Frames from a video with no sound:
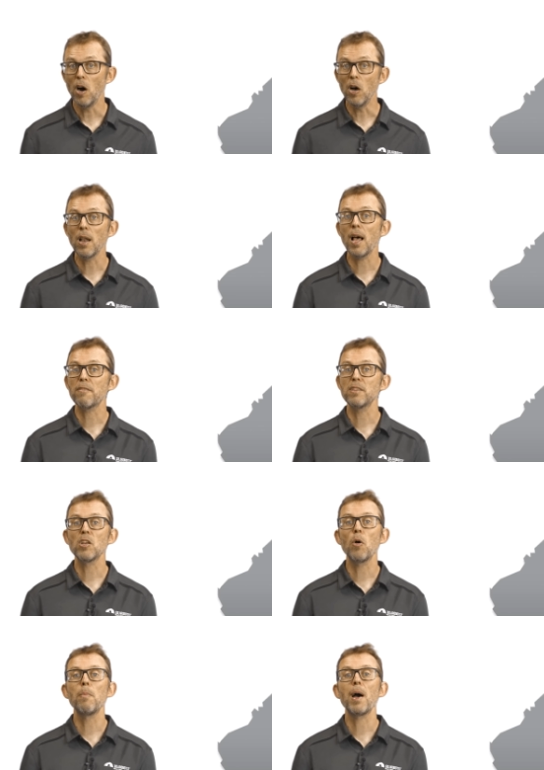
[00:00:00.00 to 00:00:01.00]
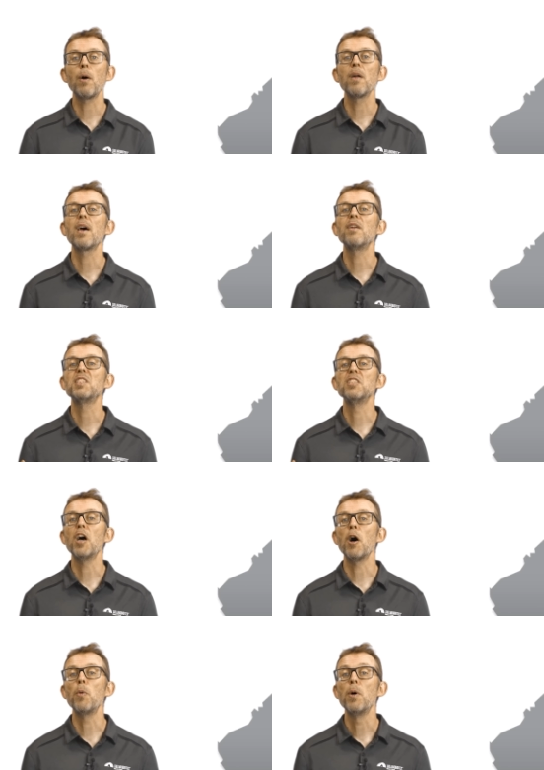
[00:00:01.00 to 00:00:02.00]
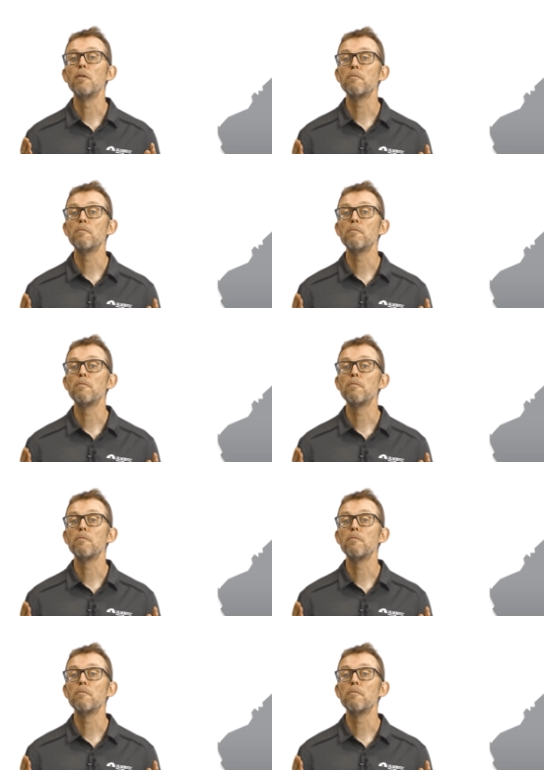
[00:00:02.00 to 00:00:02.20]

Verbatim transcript: Unlike for solar power, there is no